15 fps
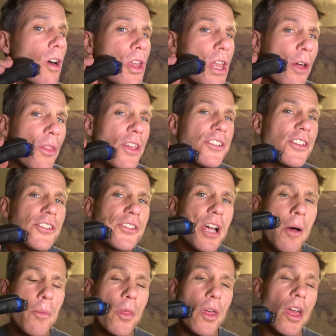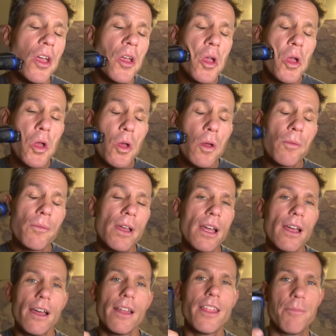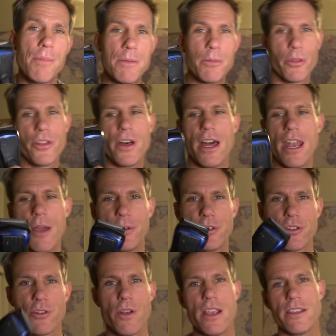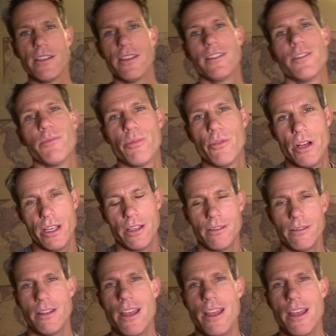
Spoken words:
Now this is something that people thought I was crazy to bring.